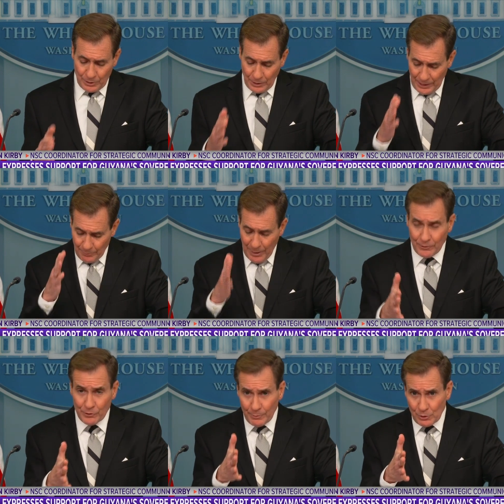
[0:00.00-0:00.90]
the land
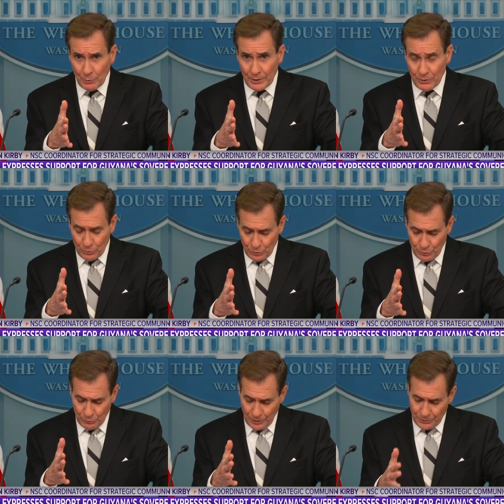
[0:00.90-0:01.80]
boundary between those
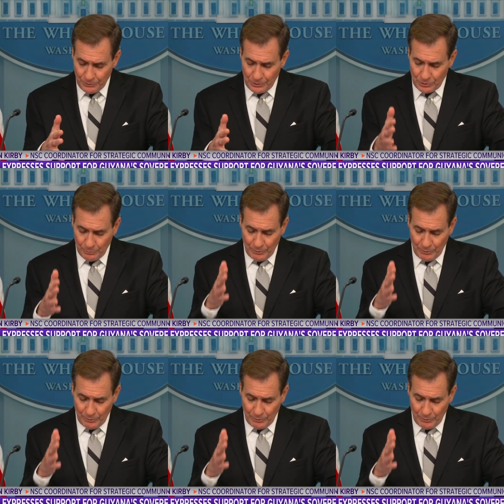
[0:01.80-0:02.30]
two countries should